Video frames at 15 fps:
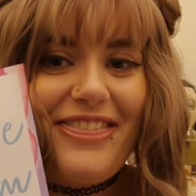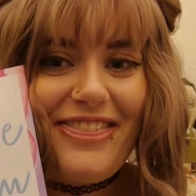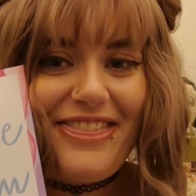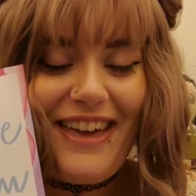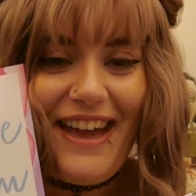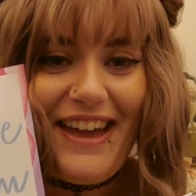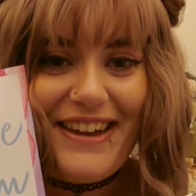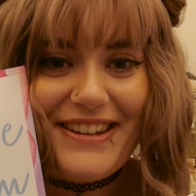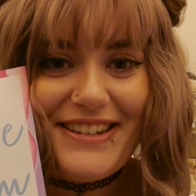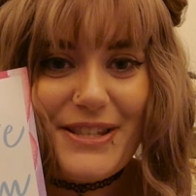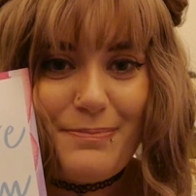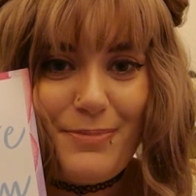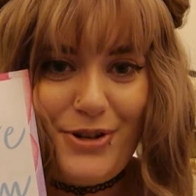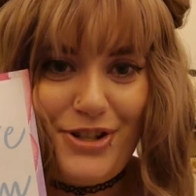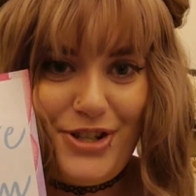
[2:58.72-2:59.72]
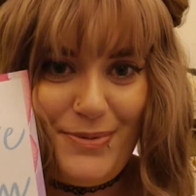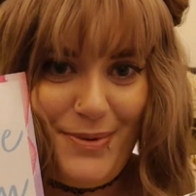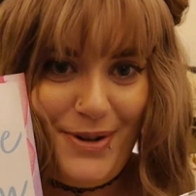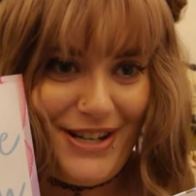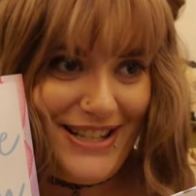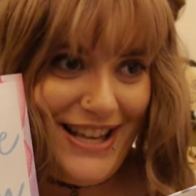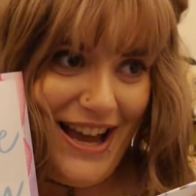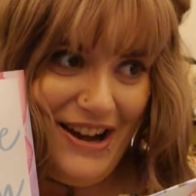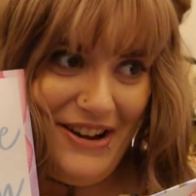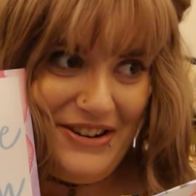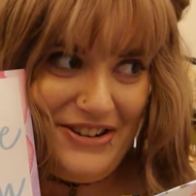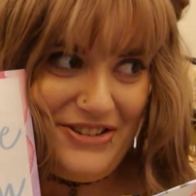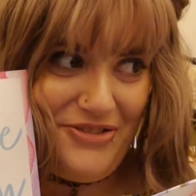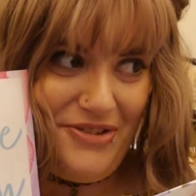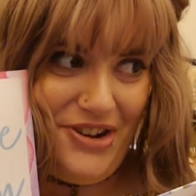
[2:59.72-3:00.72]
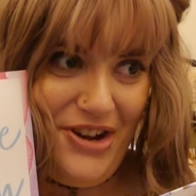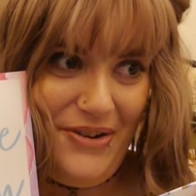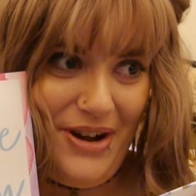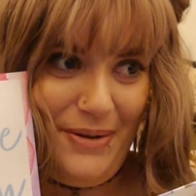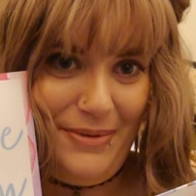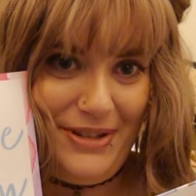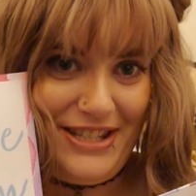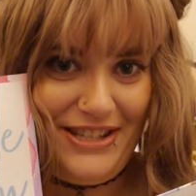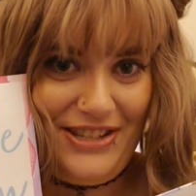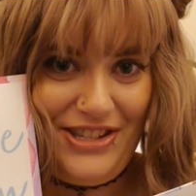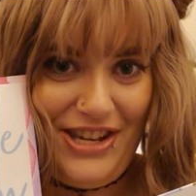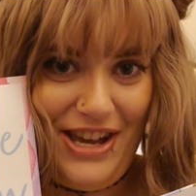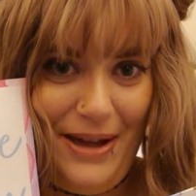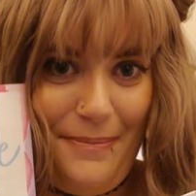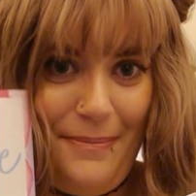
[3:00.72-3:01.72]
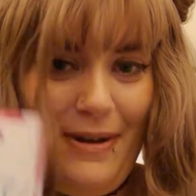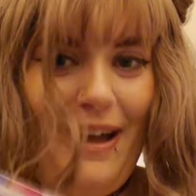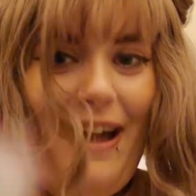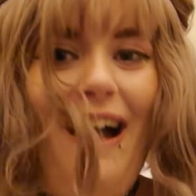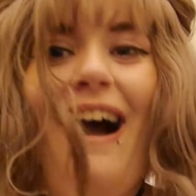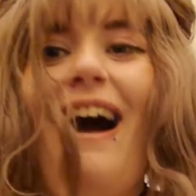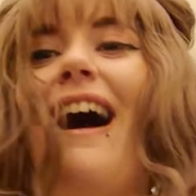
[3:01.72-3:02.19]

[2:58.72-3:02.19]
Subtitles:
Thanks, Birchbox. How did you know I was a gem?